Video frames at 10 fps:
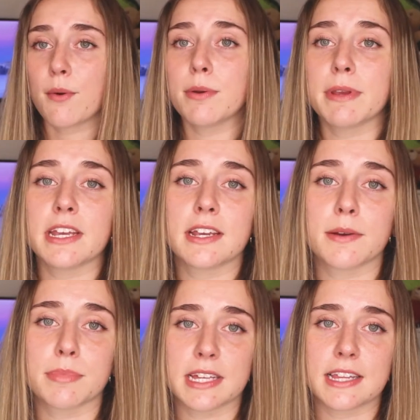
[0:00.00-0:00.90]
would be
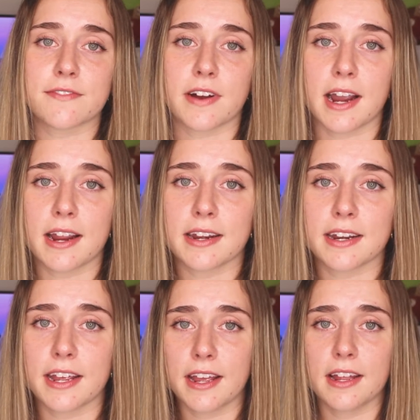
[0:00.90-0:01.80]
completely
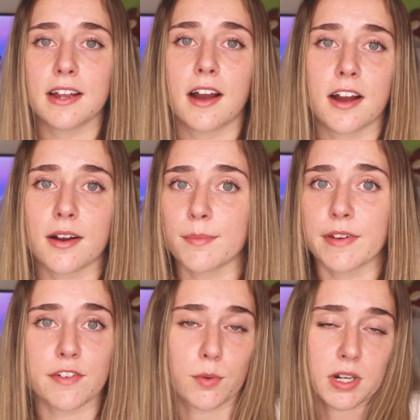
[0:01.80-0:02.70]
fine
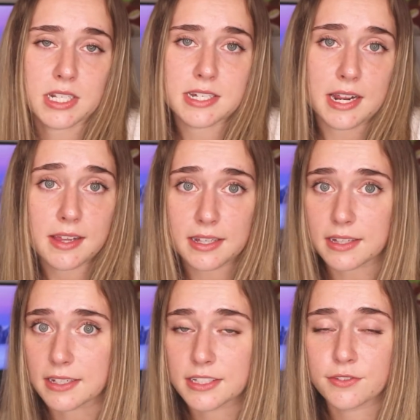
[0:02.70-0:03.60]
if it were to stay like
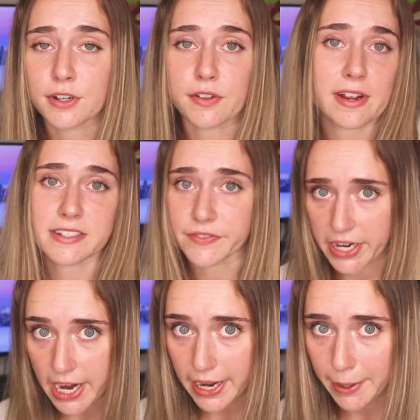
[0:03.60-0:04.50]
this for the rest of
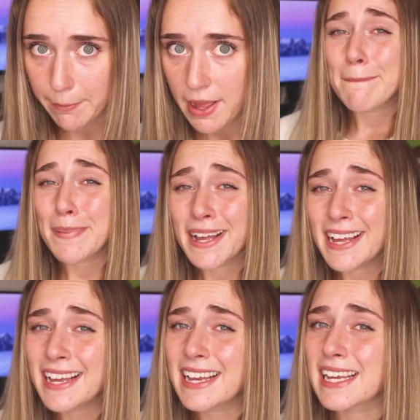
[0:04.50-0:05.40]
time.
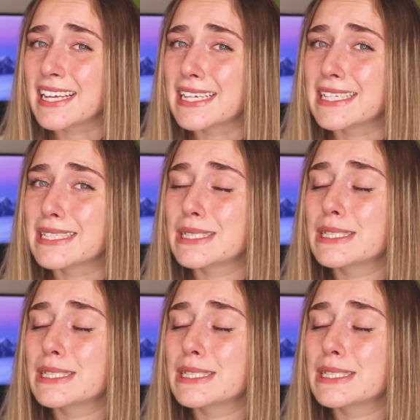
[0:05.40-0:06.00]
But